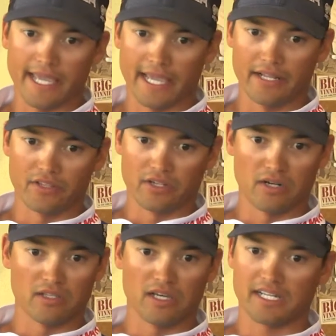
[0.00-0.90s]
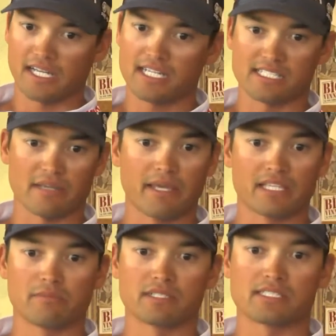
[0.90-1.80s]
And there are a lot of guys that
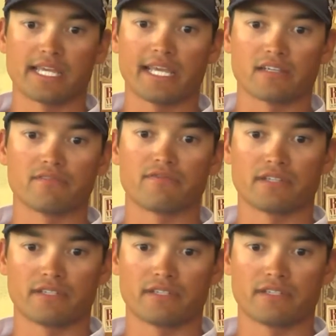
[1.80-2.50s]
make the mistake of,